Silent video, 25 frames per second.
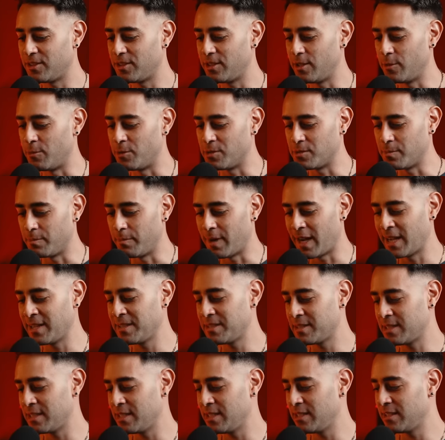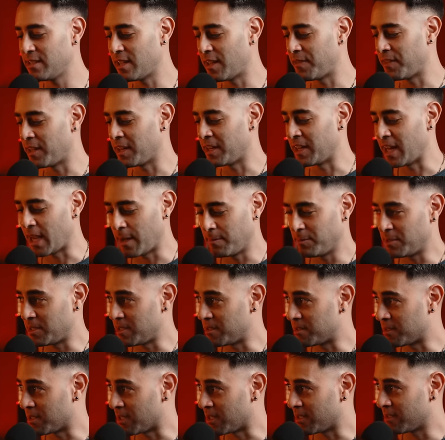it was my seat and then an empty
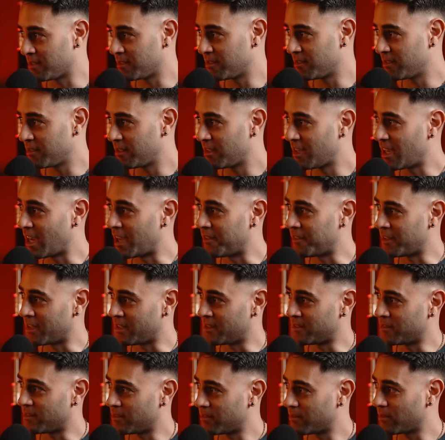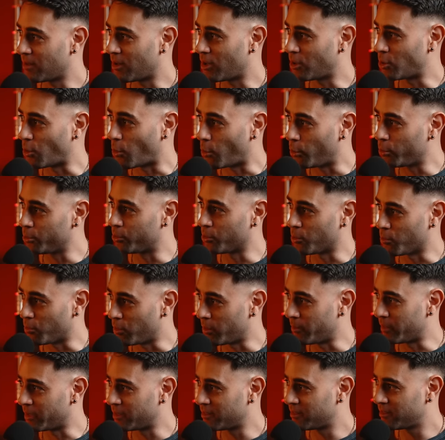seat and then an older
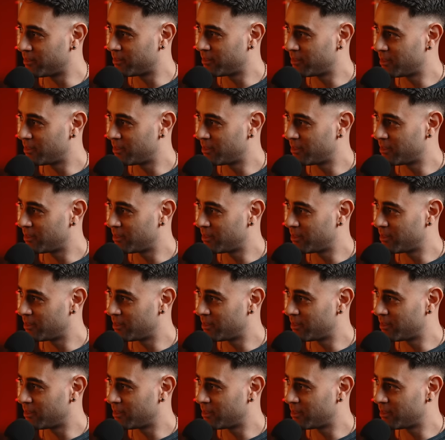woman.